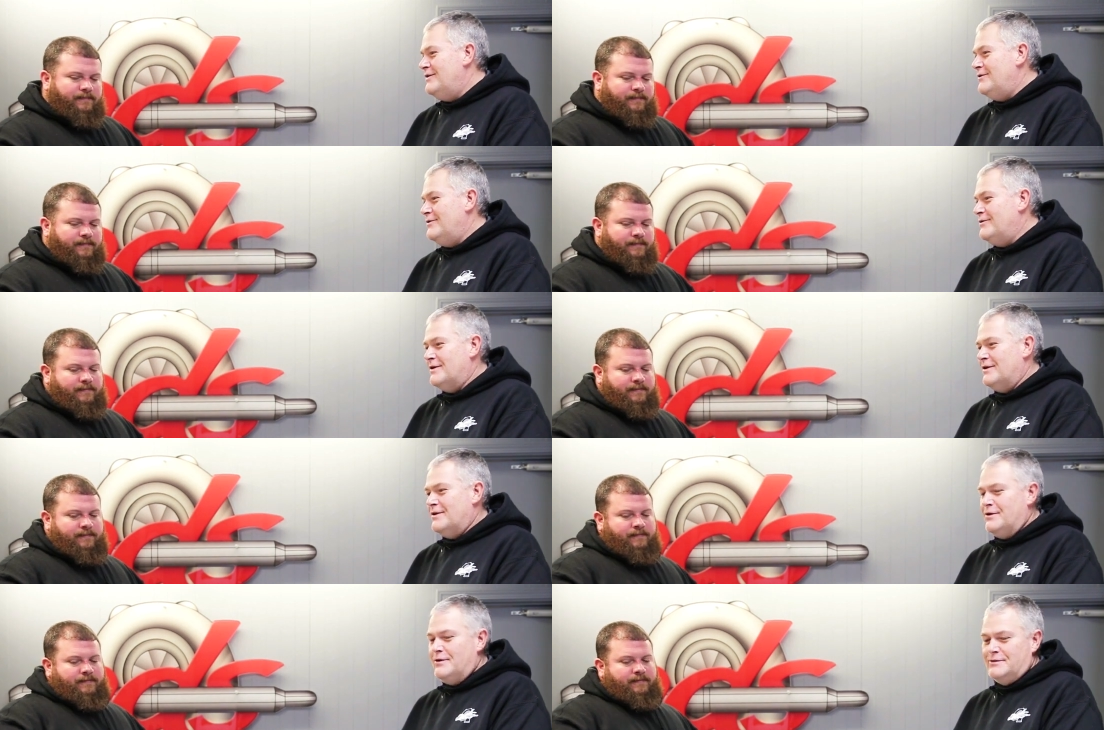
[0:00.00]

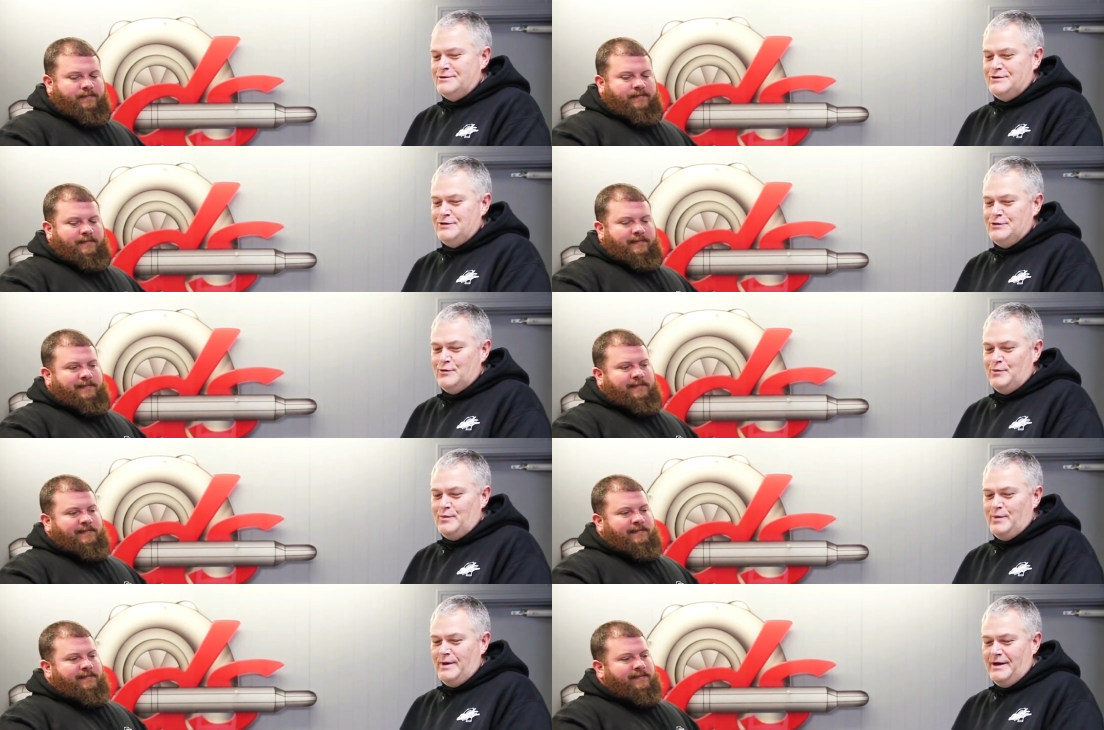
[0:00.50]
Speaker 1: you can go
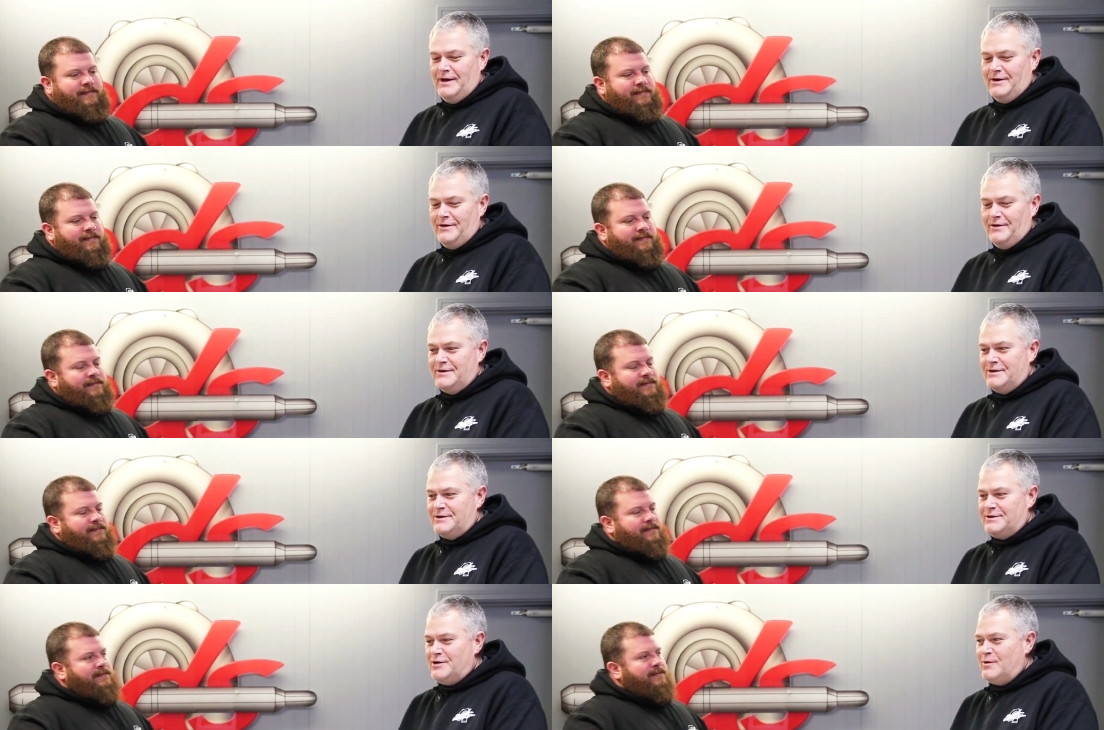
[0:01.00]
too
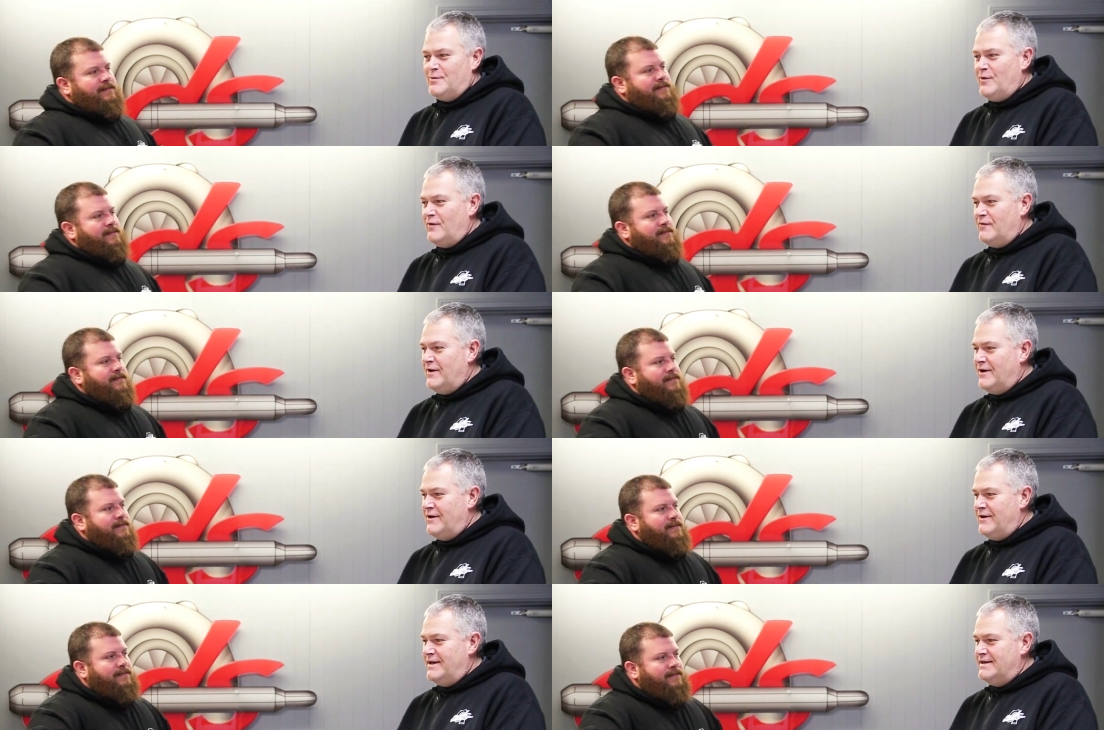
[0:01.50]
big on the
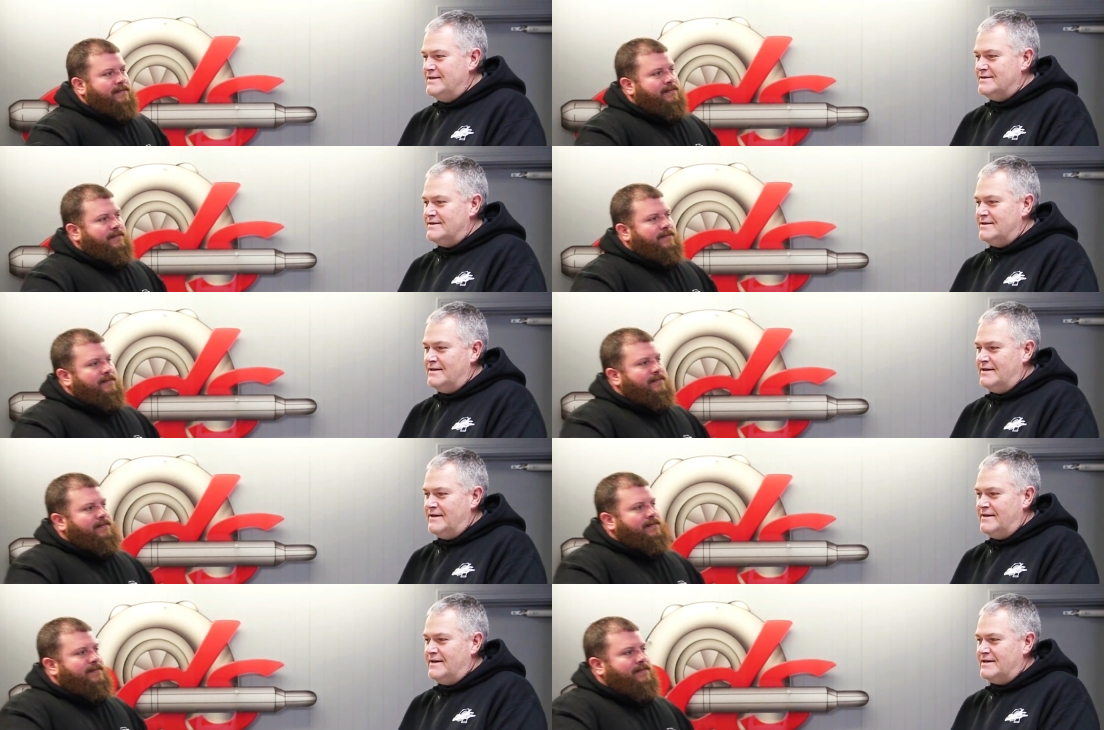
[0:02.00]
turbo very
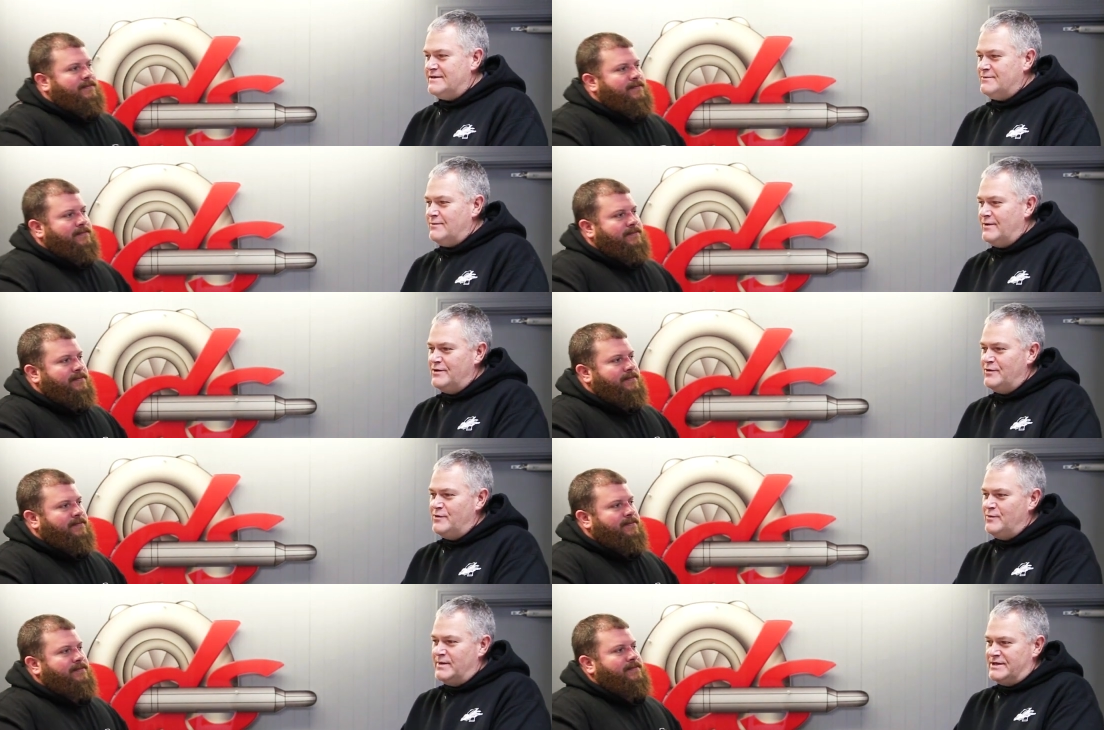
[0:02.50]
easily, and that's
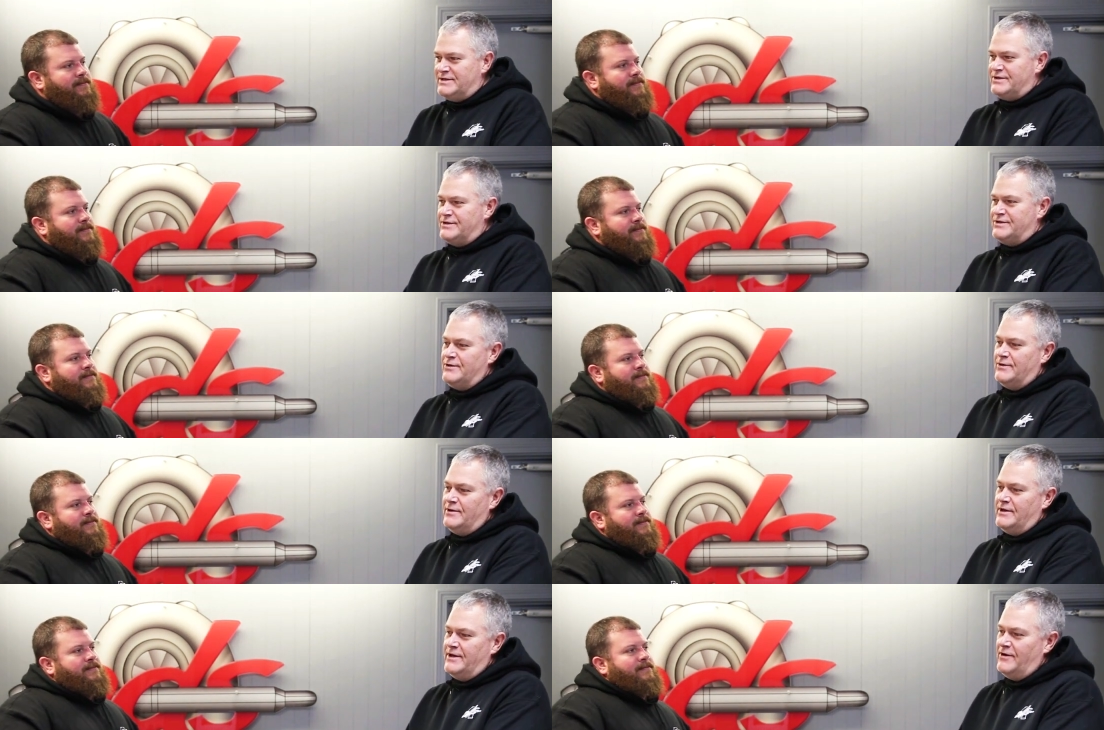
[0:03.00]
why you
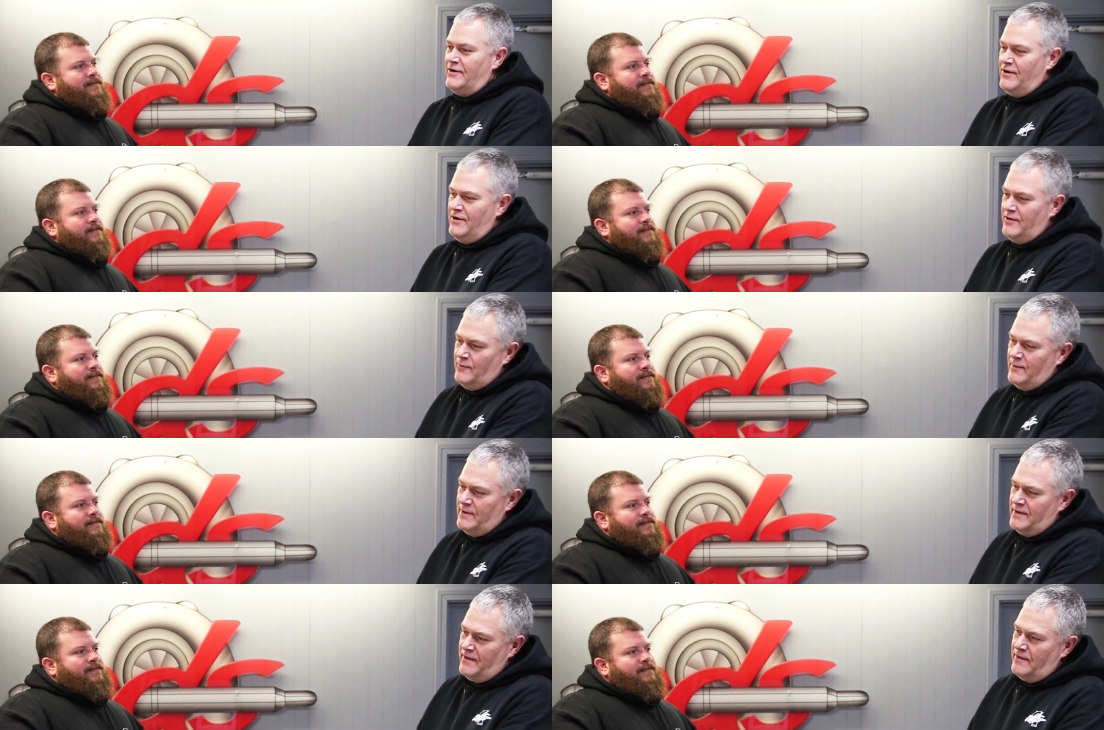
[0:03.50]
mentioned early
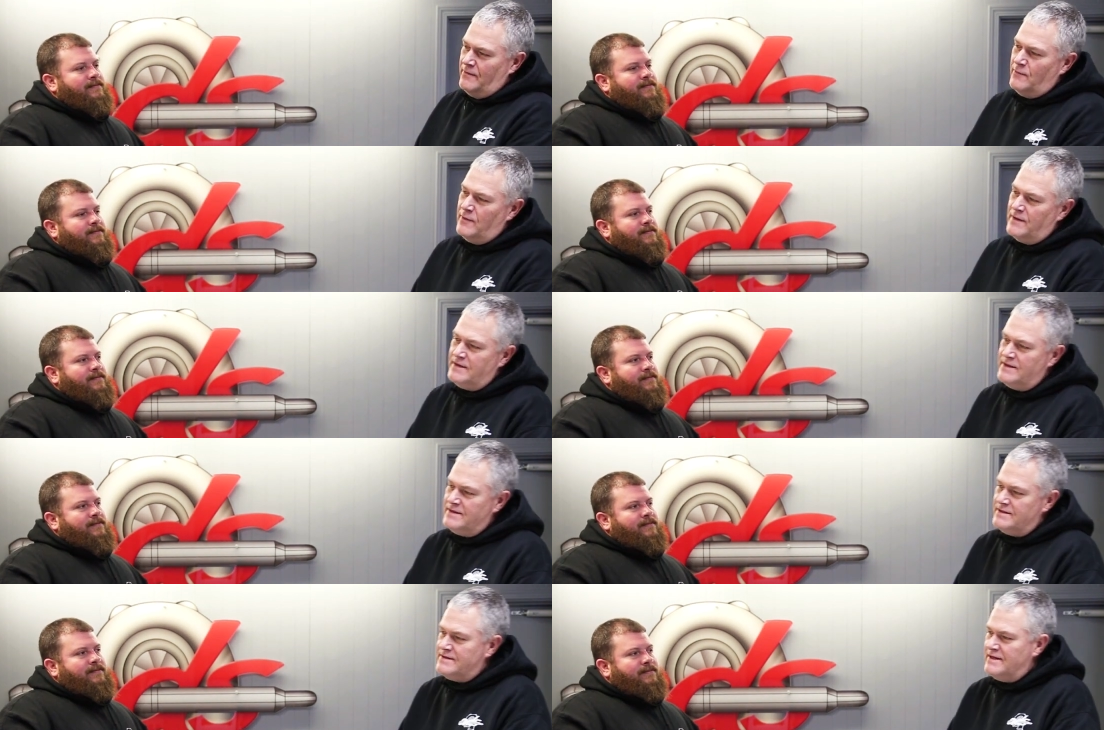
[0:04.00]
on what,
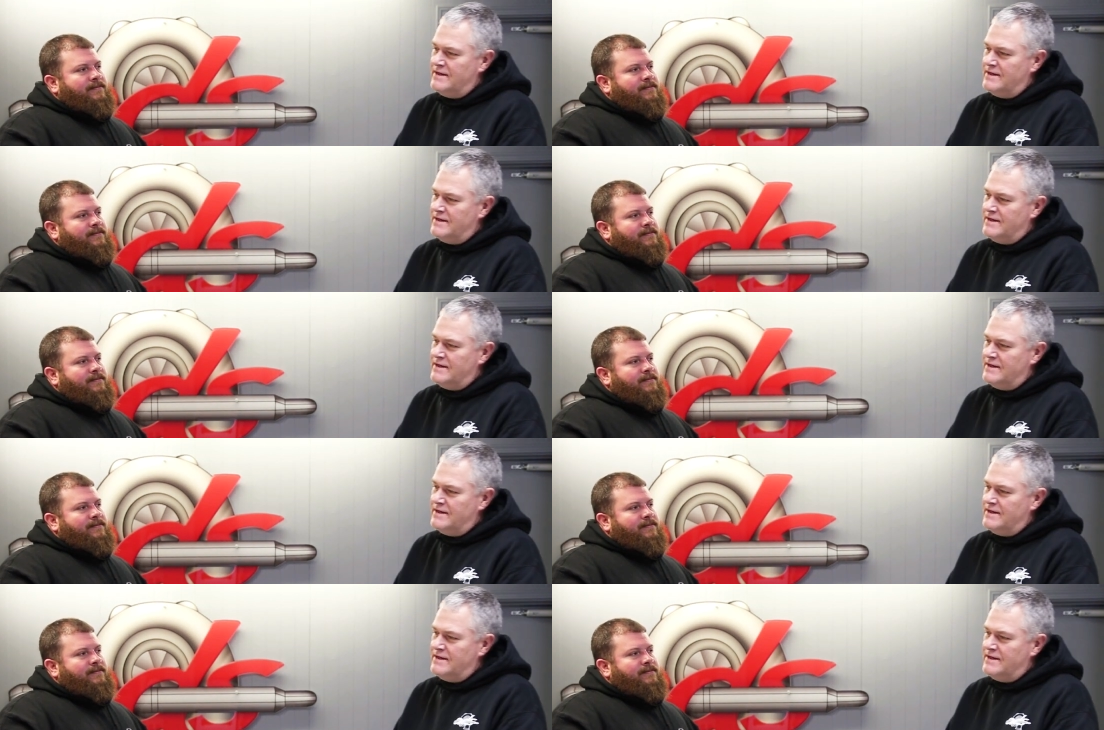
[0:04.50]
what these